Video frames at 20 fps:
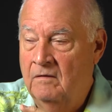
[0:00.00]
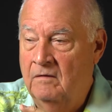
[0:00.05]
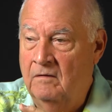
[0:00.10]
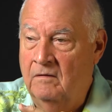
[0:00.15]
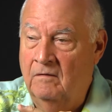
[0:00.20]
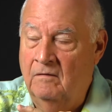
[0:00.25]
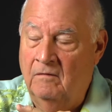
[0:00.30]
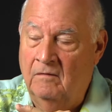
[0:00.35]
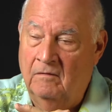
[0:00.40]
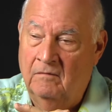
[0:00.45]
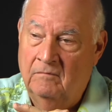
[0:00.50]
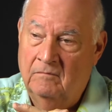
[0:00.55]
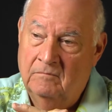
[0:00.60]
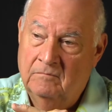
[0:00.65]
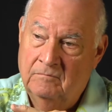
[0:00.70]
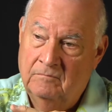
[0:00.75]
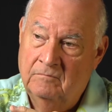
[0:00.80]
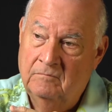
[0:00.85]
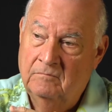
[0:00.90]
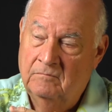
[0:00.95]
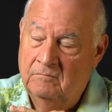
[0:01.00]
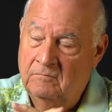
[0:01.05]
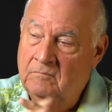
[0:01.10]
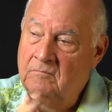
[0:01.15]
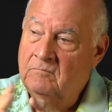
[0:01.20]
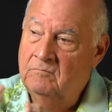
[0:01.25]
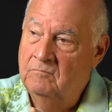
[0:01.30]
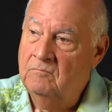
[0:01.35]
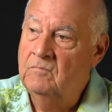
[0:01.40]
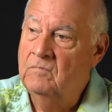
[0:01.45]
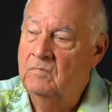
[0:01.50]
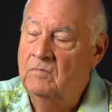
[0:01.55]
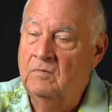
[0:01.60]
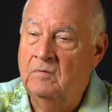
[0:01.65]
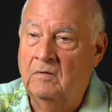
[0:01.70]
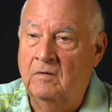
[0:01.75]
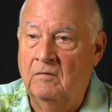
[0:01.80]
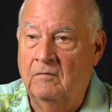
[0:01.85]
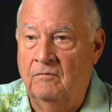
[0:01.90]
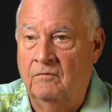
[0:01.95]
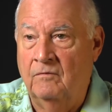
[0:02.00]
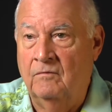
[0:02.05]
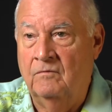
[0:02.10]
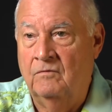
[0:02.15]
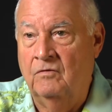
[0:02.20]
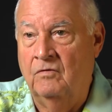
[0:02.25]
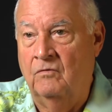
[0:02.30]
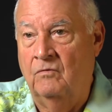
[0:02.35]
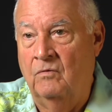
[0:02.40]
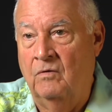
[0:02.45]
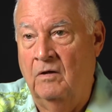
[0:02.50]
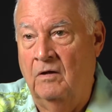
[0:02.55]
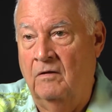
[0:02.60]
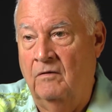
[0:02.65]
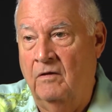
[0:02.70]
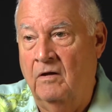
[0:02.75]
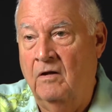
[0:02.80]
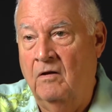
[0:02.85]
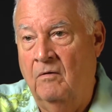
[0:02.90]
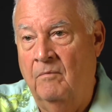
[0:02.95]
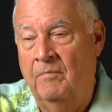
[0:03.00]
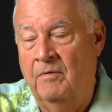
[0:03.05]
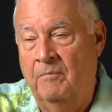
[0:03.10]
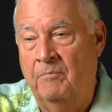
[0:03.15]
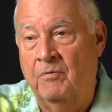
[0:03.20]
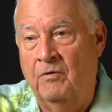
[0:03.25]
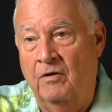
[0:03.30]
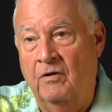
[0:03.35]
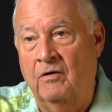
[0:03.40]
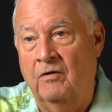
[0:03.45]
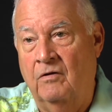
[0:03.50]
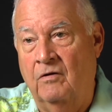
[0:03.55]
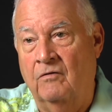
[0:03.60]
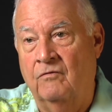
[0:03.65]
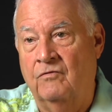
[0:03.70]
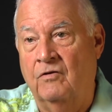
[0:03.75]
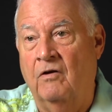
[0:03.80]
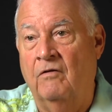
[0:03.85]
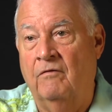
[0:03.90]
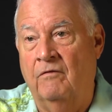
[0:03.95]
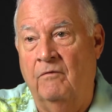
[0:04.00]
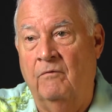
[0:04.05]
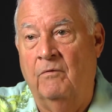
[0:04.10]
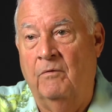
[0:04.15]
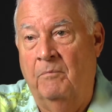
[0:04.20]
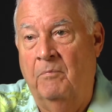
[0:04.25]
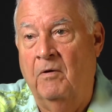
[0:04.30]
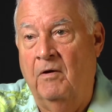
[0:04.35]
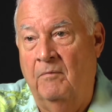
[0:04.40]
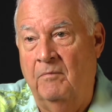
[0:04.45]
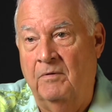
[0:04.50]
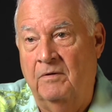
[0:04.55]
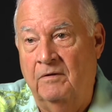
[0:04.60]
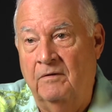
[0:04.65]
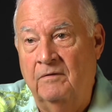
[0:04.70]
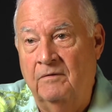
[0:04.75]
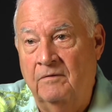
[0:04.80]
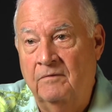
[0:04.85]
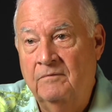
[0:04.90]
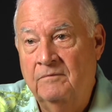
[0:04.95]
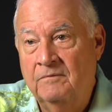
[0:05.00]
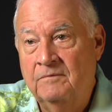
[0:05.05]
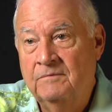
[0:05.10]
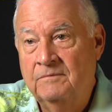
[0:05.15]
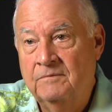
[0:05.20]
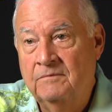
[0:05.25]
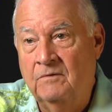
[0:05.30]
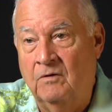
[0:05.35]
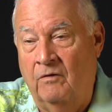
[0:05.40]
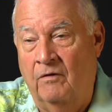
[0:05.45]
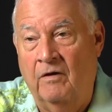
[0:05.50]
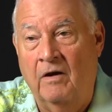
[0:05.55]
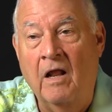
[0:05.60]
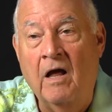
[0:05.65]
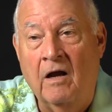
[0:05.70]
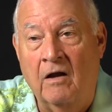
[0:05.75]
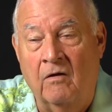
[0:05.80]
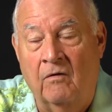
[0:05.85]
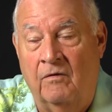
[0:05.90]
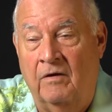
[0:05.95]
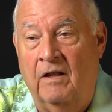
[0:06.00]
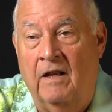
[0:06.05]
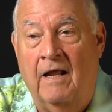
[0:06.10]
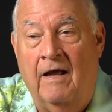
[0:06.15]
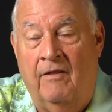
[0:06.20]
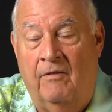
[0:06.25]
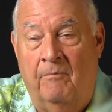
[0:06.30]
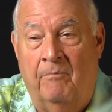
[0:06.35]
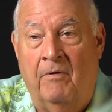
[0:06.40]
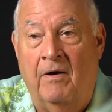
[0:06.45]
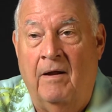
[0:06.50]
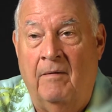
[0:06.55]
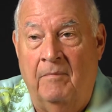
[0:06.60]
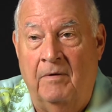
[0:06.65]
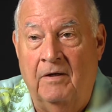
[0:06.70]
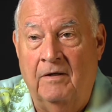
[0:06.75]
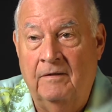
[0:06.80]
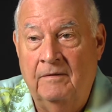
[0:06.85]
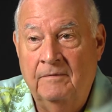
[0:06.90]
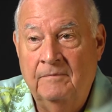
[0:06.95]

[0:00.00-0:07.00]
uh, to uh, they're going to be a pretty good conservative Republican, or they're not going to get out of the primary.